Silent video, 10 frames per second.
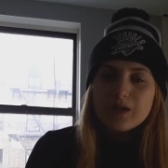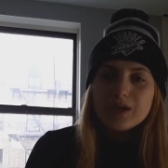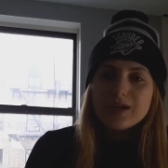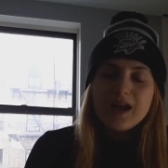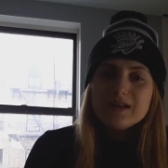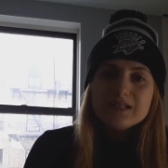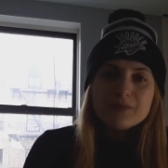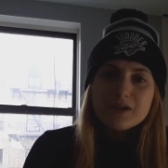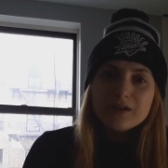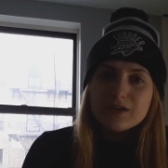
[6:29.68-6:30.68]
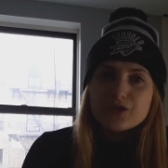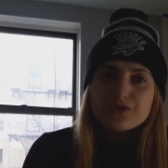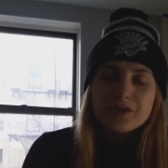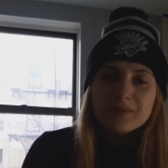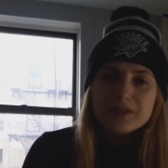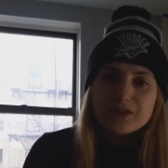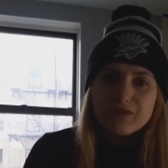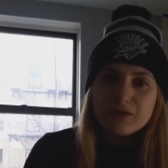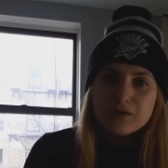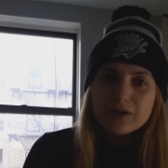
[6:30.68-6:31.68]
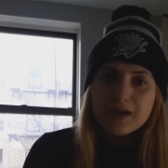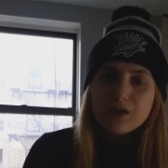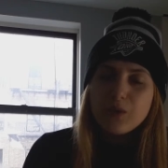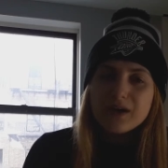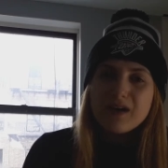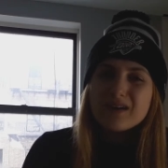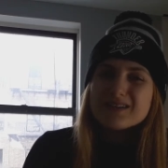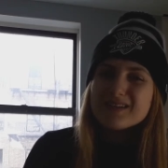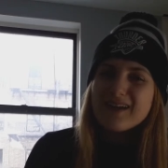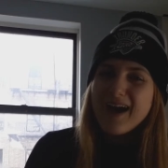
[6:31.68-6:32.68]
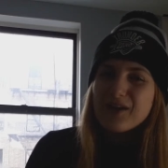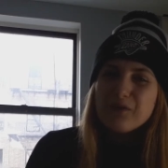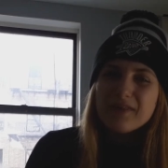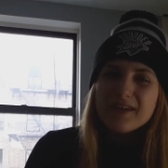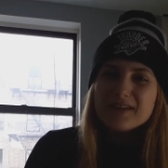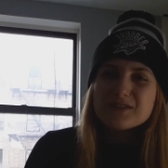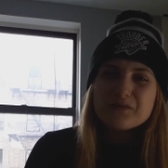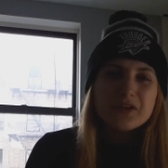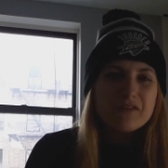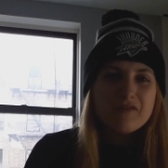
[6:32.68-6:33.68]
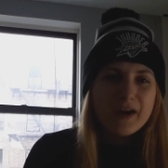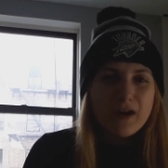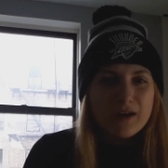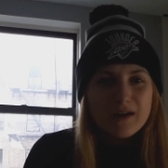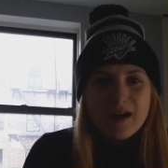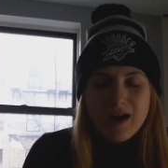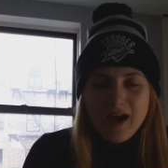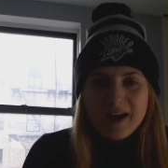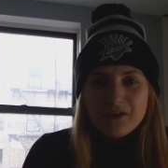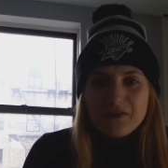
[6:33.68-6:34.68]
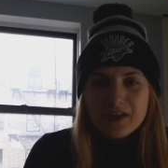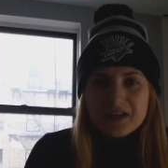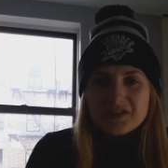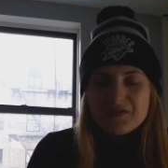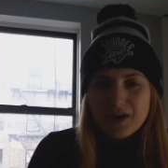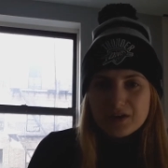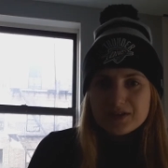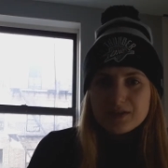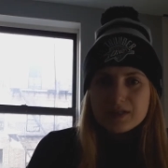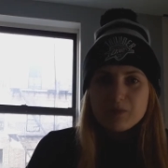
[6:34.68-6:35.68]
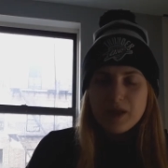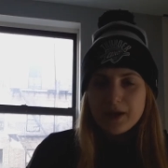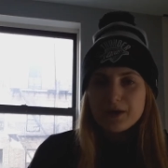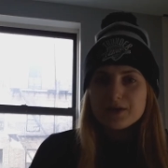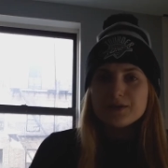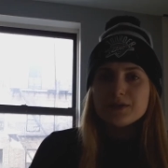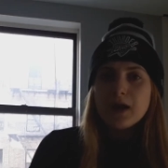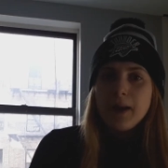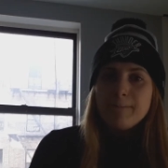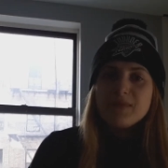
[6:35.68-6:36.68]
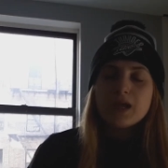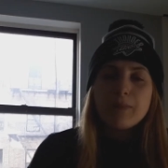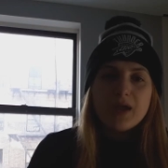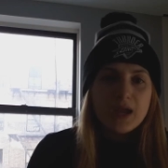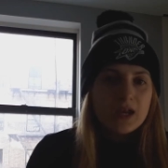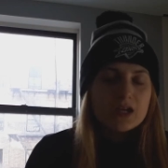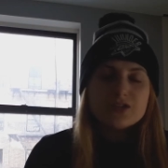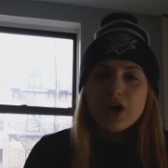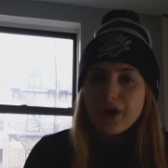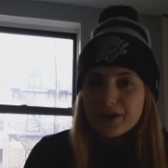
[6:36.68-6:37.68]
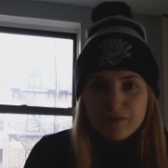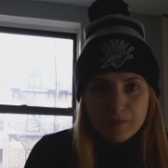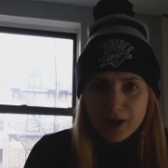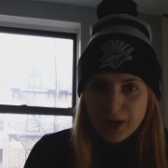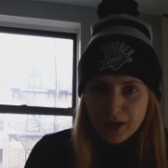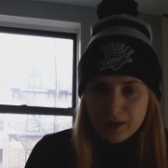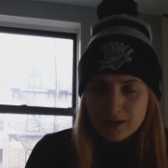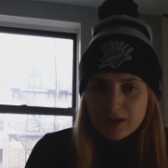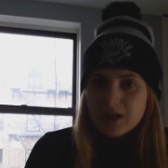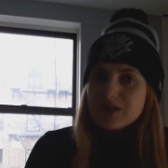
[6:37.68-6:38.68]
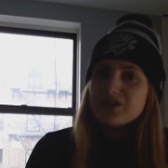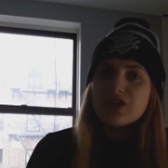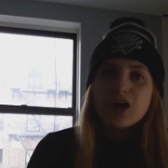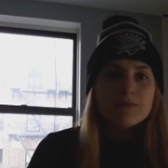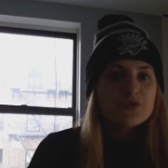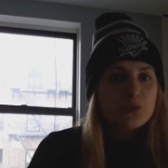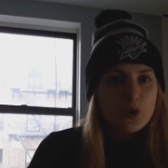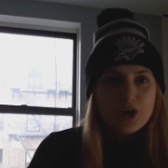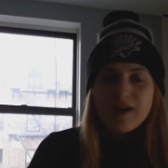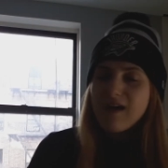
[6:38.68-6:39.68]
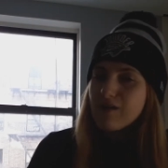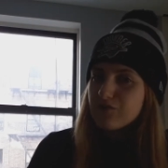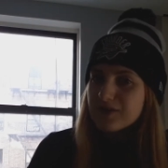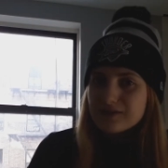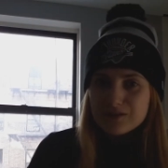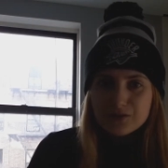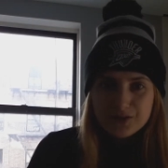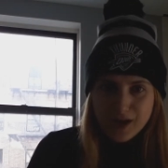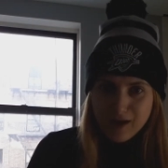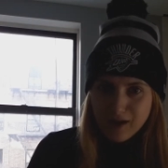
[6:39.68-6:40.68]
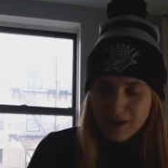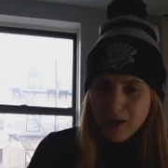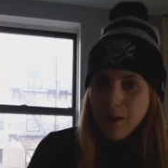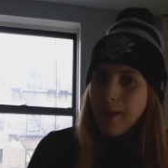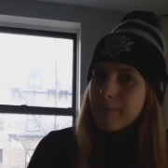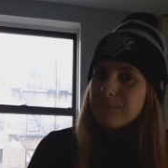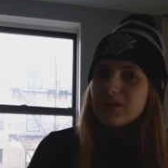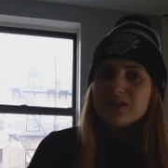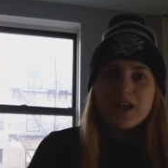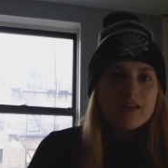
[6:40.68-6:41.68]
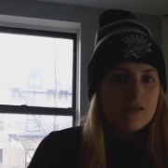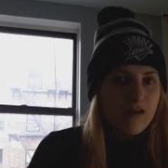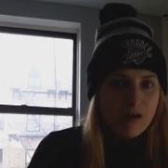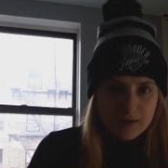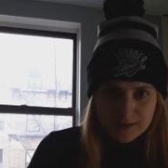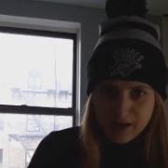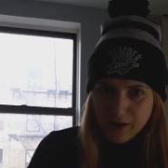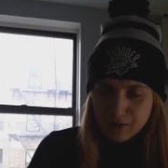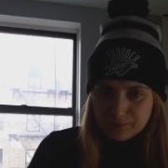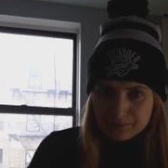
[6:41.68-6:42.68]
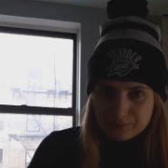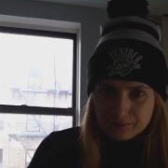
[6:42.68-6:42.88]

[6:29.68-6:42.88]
It has to be extremely difficult, and quite honestly, I don't think it's really fair. I don't think it's fair to these players. They get paid a ton of money to come to work every single day, play their hearts out.